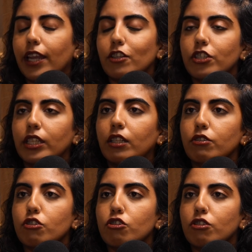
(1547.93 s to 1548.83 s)
And
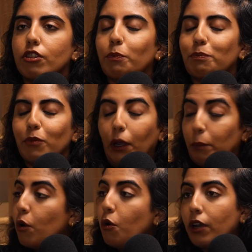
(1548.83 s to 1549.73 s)
the
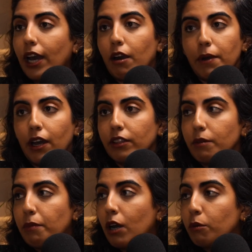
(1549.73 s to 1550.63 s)
poor girl behind
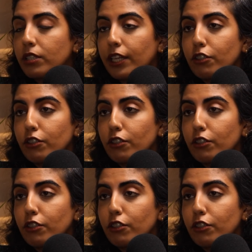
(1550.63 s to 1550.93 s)
the bar was